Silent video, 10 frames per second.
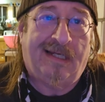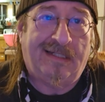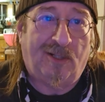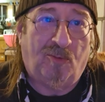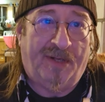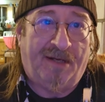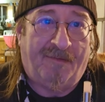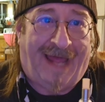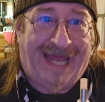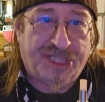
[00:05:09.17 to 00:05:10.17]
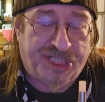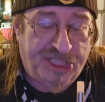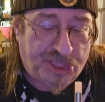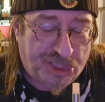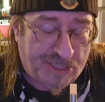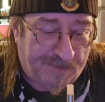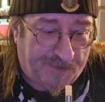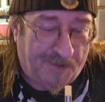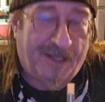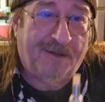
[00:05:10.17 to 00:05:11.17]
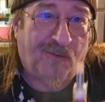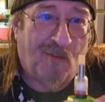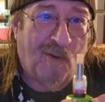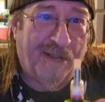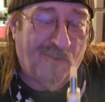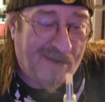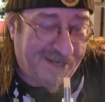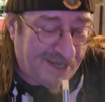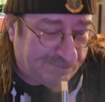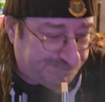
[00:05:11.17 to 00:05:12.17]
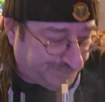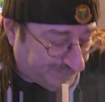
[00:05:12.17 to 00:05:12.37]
little bit of hashish for the morning wake up.